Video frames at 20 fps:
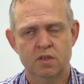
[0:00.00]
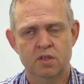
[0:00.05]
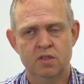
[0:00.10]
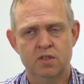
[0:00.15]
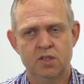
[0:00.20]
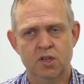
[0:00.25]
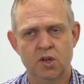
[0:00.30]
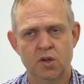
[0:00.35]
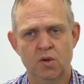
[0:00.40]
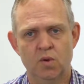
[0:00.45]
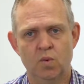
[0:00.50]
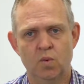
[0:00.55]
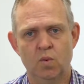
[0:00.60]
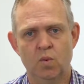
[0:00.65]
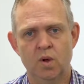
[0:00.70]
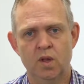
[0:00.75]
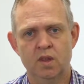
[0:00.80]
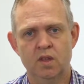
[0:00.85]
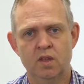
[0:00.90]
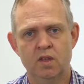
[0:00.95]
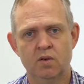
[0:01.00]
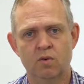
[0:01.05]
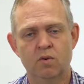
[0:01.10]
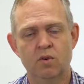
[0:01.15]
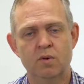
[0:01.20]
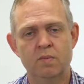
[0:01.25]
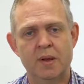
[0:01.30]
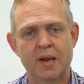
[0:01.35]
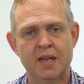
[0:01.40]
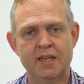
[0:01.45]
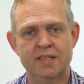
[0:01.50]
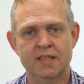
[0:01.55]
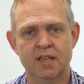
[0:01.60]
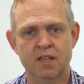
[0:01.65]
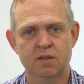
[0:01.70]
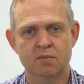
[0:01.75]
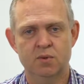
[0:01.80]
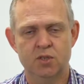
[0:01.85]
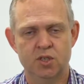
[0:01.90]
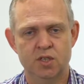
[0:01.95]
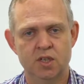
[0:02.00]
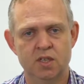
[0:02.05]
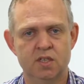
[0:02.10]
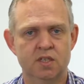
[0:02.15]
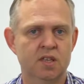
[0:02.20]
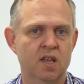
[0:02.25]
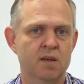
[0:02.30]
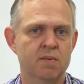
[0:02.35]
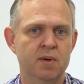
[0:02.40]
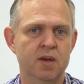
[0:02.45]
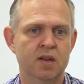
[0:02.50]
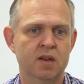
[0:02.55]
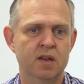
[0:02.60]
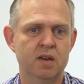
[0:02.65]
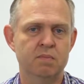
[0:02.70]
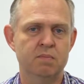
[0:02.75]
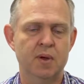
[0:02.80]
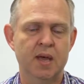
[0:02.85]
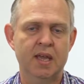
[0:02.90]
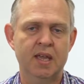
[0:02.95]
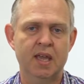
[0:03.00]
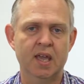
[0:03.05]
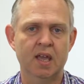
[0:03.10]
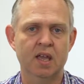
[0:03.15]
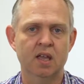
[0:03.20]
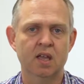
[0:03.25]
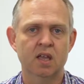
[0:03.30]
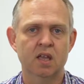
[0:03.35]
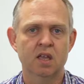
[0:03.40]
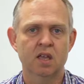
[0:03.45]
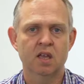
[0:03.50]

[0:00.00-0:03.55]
So when the automatic teller machines came out in banking,